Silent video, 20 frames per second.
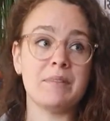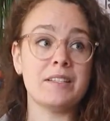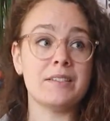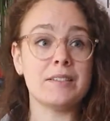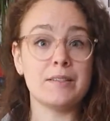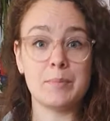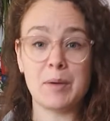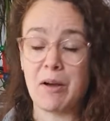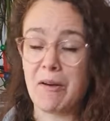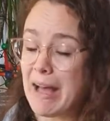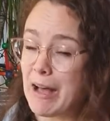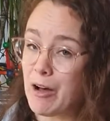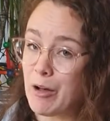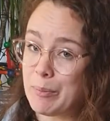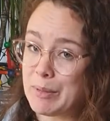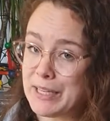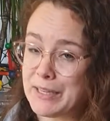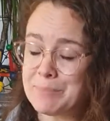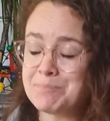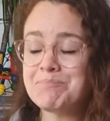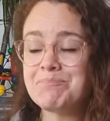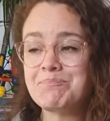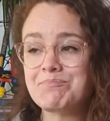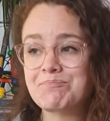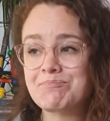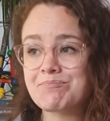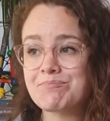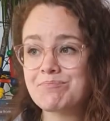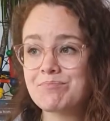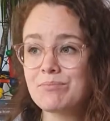This is about Albie,
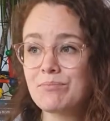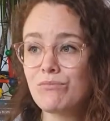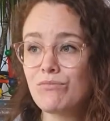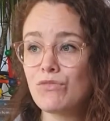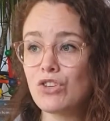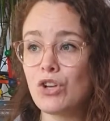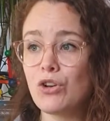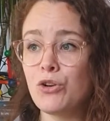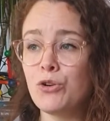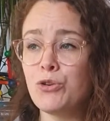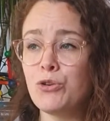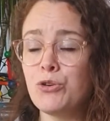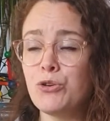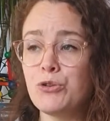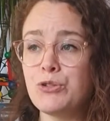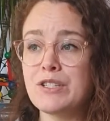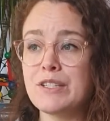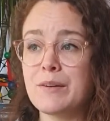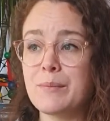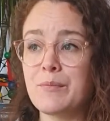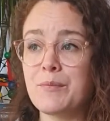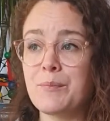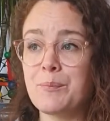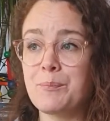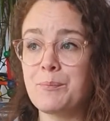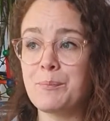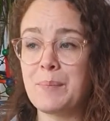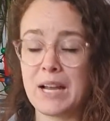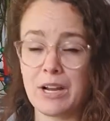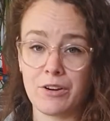whose
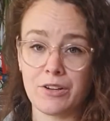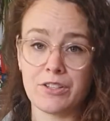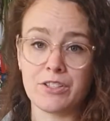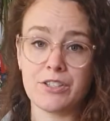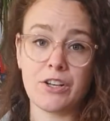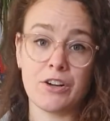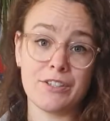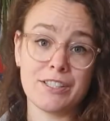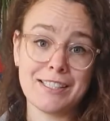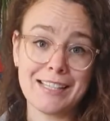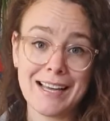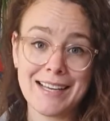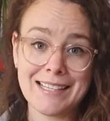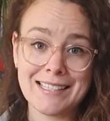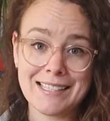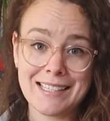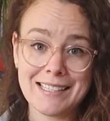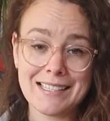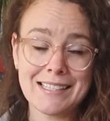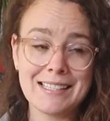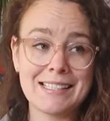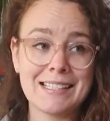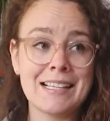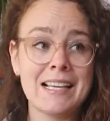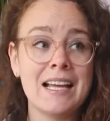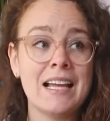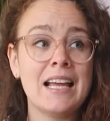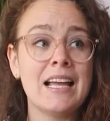parents are scientists.